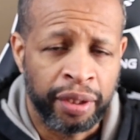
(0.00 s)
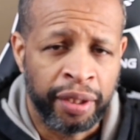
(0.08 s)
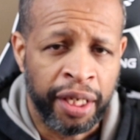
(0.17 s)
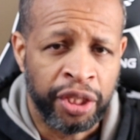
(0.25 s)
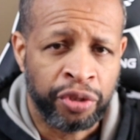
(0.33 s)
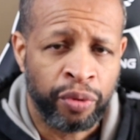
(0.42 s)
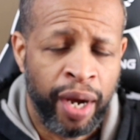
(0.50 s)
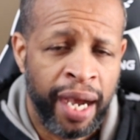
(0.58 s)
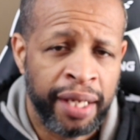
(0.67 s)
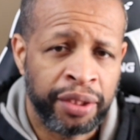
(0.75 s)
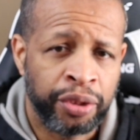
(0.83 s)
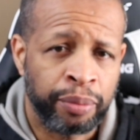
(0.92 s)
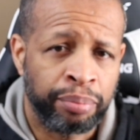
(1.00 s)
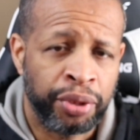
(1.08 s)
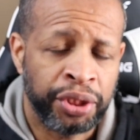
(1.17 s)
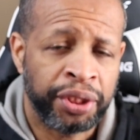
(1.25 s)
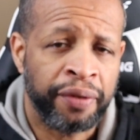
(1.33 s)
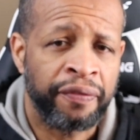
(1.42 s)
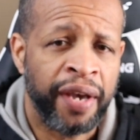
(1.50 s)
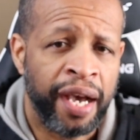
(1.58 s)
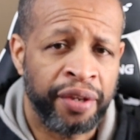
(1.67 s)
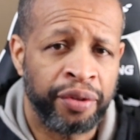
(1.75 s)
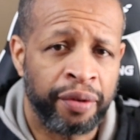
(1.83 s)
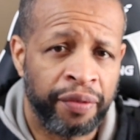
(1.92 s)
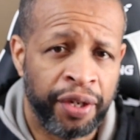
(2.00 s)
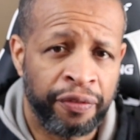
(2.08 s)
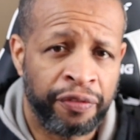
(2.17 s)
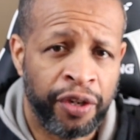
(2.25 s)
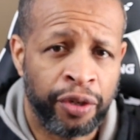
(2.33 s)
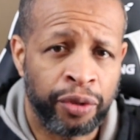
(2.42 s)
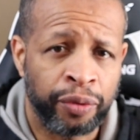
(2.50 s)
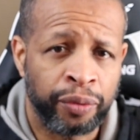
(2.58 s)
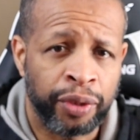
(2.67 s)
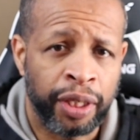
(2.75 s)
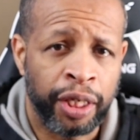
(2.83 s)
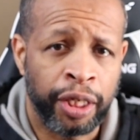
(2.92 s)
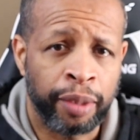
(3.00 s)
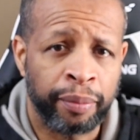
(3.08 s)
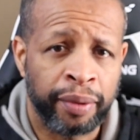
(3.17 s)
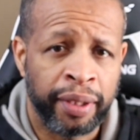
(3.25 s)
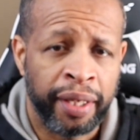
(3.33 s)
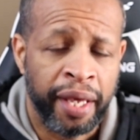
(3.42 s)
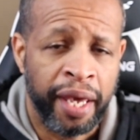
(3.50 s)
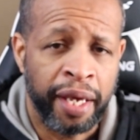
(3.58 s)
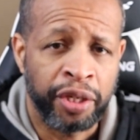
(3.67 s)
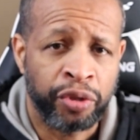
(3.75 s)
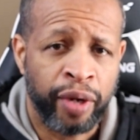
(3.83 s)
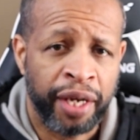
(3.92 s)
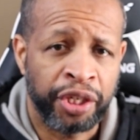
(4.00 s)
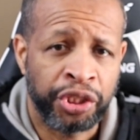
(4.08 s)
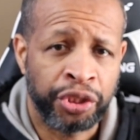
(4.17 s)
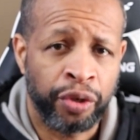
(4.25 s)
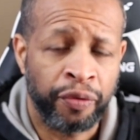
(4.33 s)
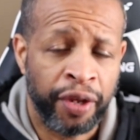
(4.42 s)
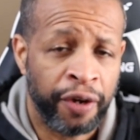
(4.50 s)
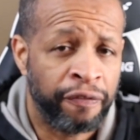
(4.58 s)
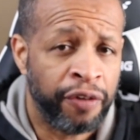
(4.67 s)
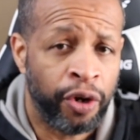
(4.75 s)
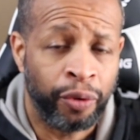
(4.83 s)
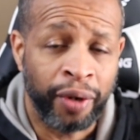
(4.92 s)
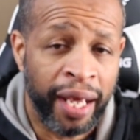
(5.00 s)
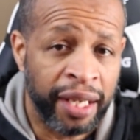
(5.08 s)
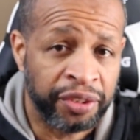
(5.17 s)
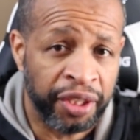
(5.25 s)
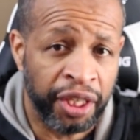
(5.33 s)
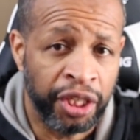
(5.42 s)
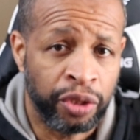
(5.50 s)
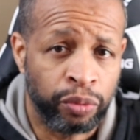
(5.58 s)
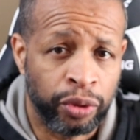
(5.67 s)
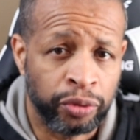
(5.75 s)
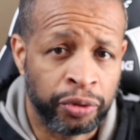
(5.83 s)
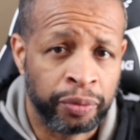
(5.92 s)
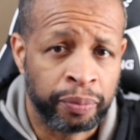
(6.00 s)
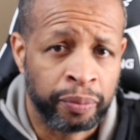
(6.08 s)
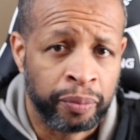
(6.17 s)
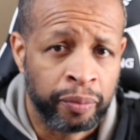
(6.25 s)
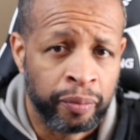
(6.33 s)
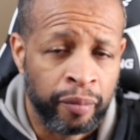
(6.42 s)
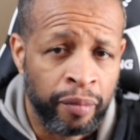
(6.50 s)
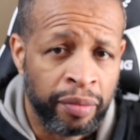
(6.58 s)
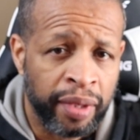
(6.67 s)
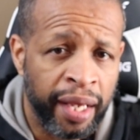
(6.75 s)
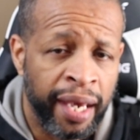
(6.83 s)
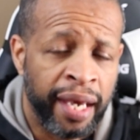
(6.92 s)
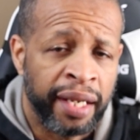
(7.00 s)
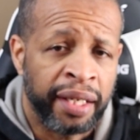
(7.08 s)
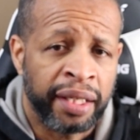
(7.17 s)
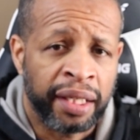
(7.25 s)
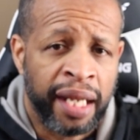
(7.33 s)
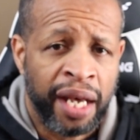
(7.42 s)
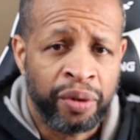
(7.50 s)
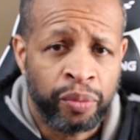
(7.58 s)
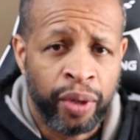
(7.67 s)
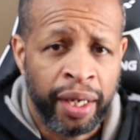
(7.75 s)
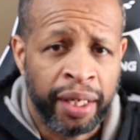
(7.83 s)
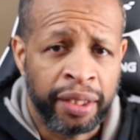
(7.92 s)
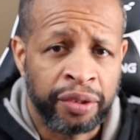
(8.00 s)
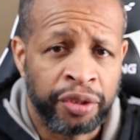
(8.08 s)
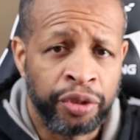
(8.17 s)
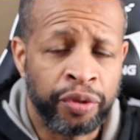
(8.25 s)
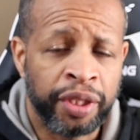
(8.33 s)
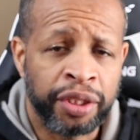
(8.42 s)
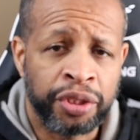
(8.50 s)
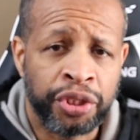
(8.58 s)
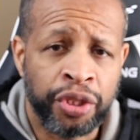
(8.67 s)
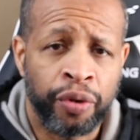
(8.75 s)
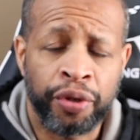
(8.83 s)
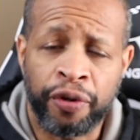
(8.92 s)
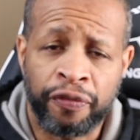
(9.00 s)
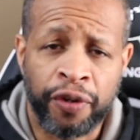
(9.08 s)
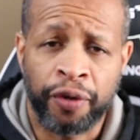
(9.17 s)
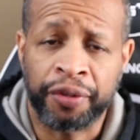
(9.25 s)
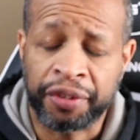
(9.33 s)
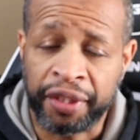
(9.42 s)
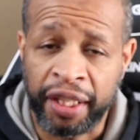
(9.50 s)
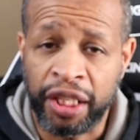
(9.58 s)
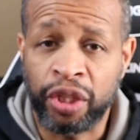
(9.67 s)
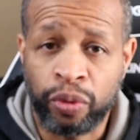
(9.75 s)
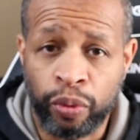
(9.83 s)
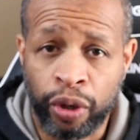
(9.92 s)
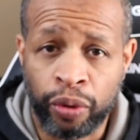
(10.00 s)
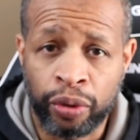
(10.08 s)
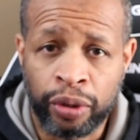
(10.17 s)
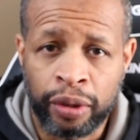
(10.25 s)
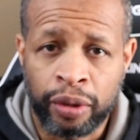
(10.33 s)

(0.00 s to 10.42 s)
They try to push the value of their phone up and try to show their phone as equals. And in a lot of ways, you can show your phone as equal